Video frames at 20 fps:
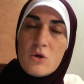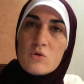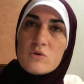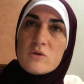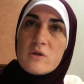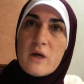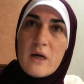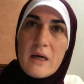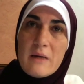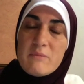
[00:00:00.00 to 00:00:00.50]

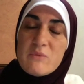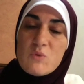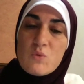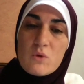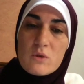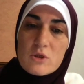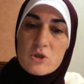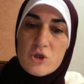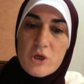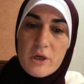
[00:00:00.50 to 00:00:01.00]
times
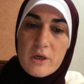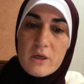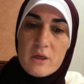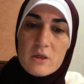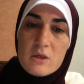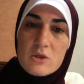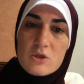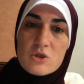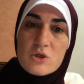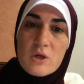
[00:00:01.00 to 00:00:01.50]
will
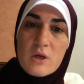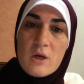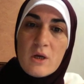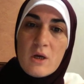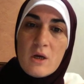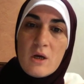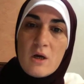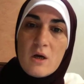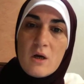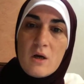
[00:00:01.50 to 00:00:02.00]
change.
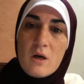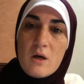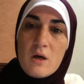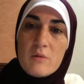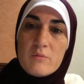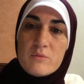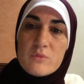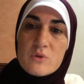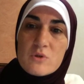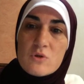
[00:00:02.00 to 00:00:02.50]

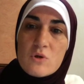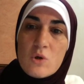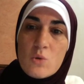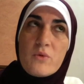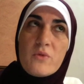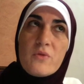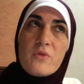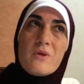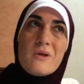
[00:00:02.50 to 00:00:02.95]
So with the